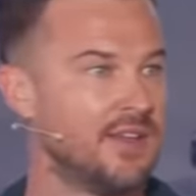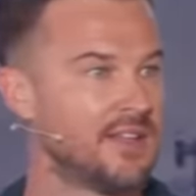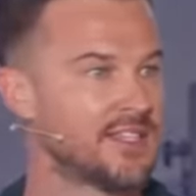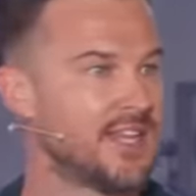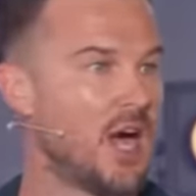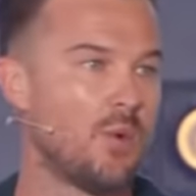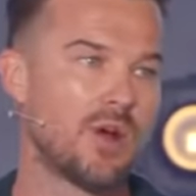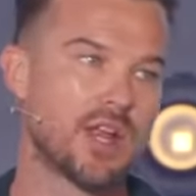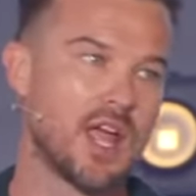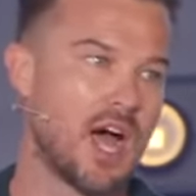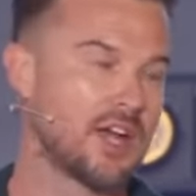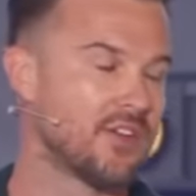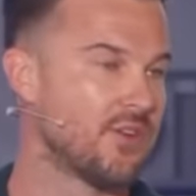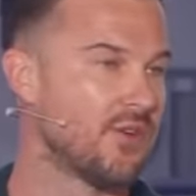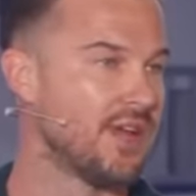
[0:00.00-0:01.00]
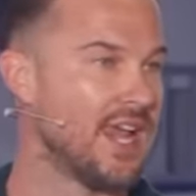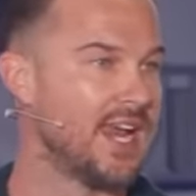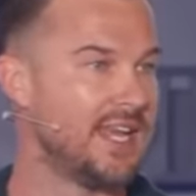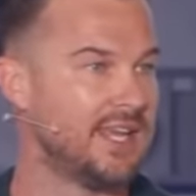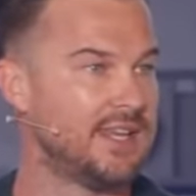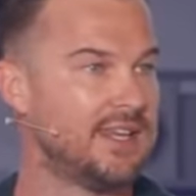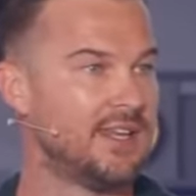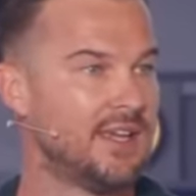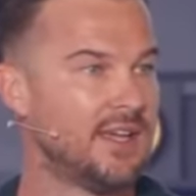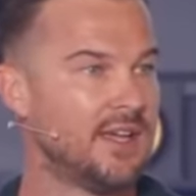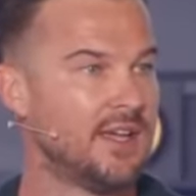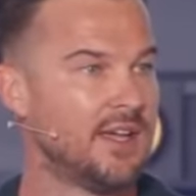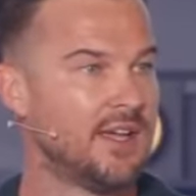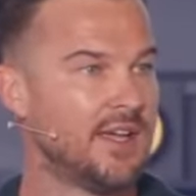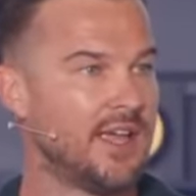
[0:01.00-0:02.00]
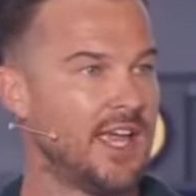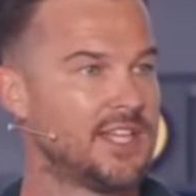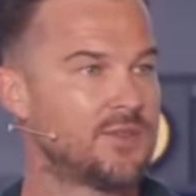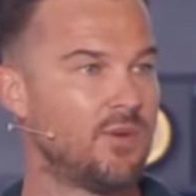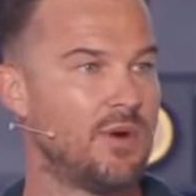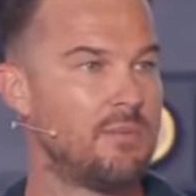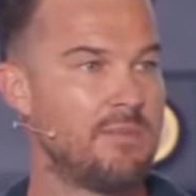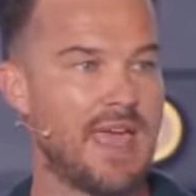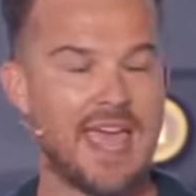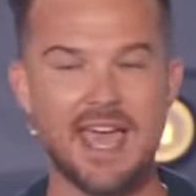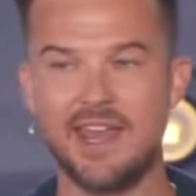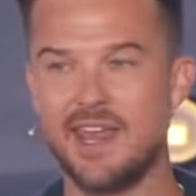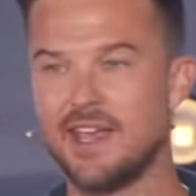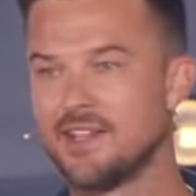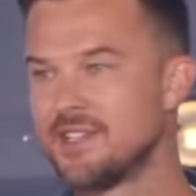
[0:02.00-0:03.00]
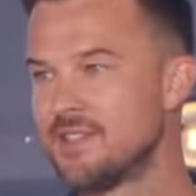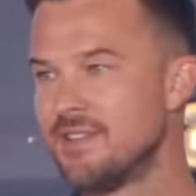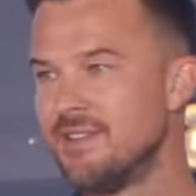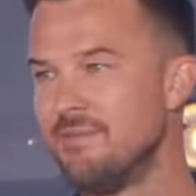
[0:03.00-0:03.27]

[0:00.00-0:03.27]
It's not what God created. It's what man has